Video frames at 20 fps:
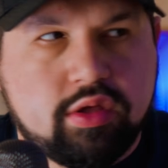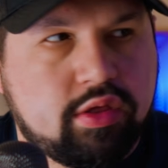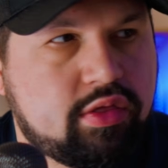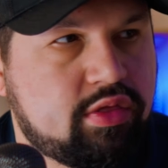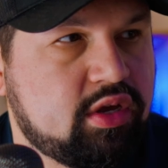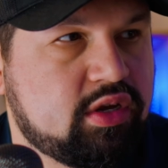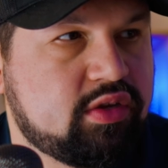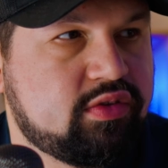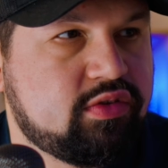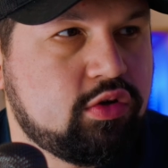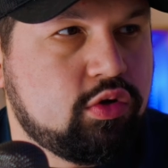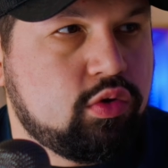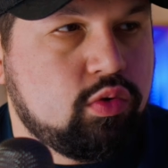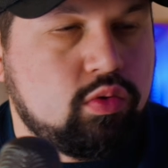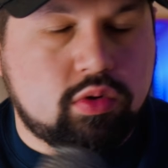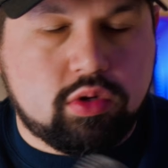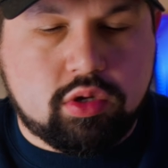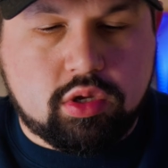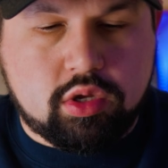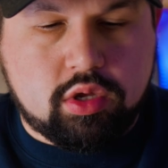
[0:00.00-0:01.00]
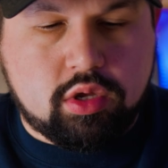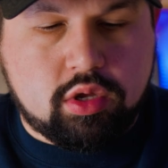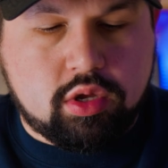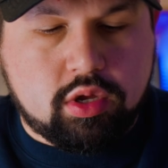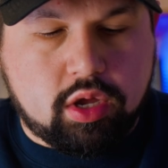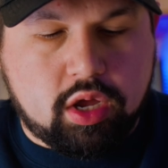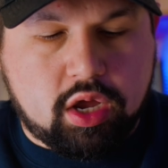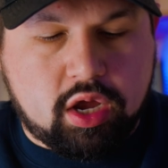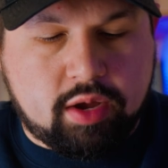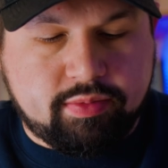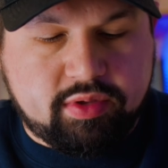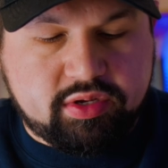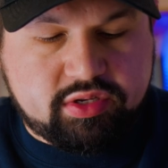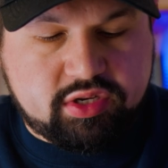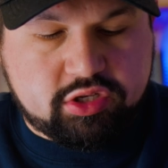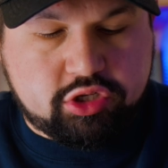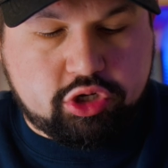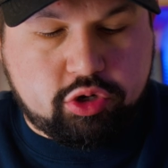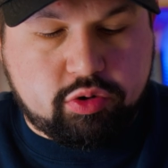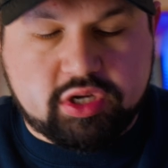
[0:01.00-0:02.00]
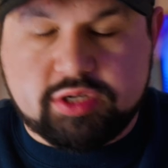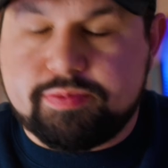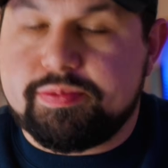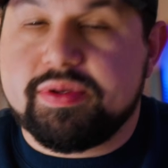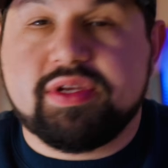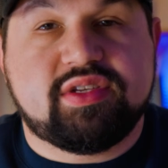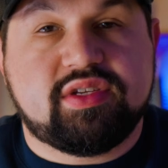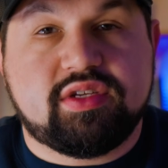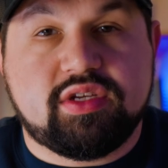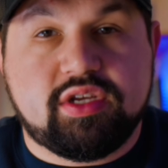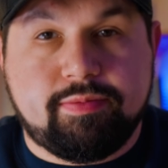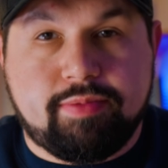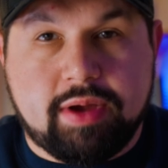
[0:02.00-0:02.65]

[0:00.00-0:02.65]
I think 2. This is USB-C